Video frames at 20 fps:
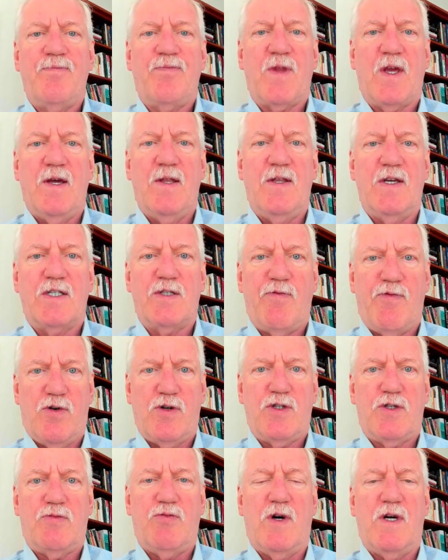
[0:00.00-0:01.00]
In this
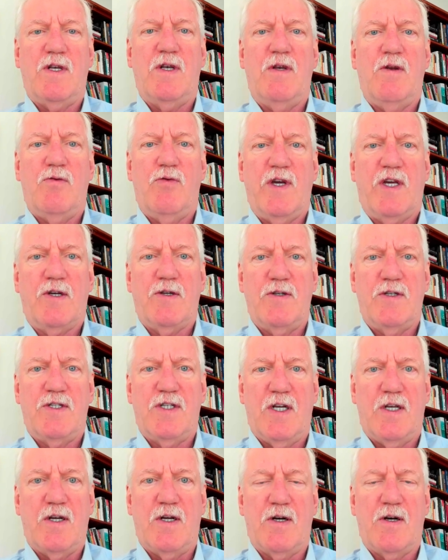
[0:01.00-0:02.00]
first one, we
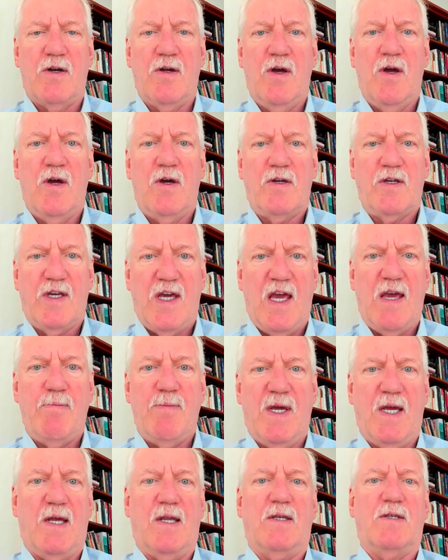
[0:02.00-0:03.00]
consider
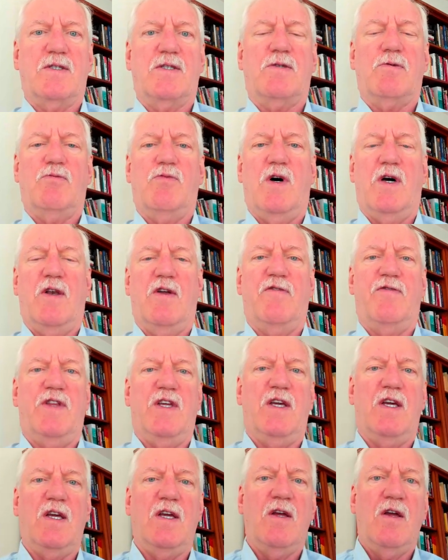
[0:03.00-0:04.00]
Kmeans, one of
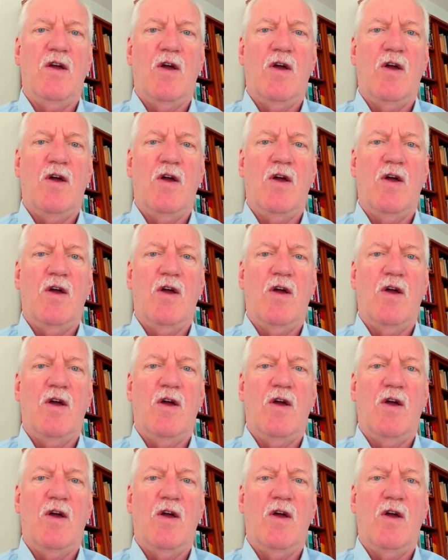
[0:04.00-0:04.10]
the